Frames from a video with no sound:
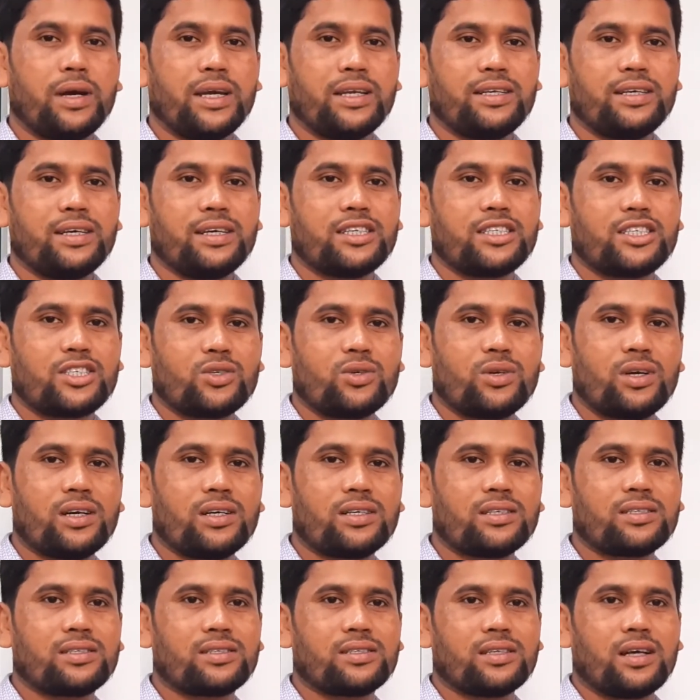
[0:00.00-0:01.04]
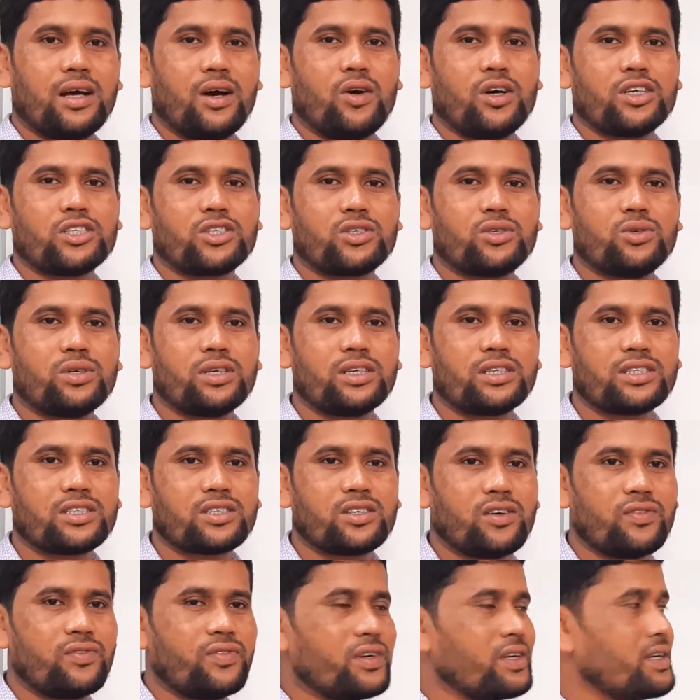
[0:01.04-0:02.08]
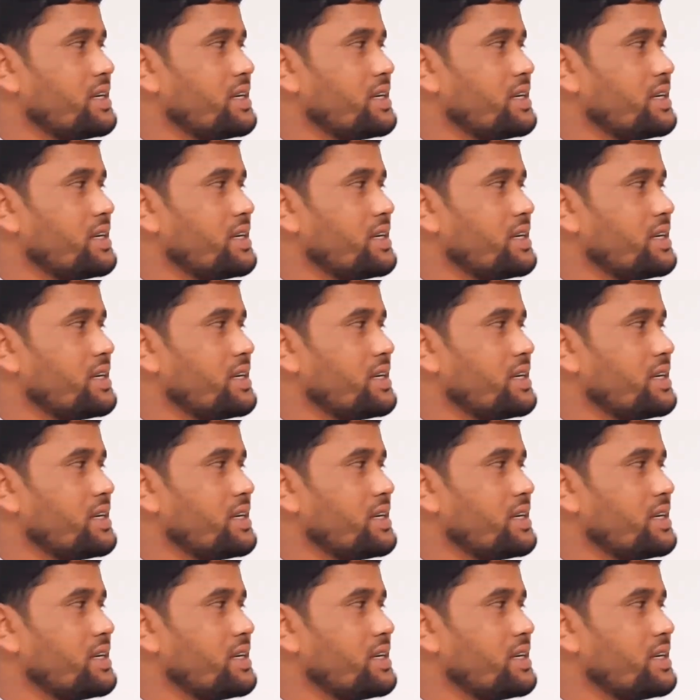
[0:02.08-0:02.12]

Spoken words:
dear students, our today's topic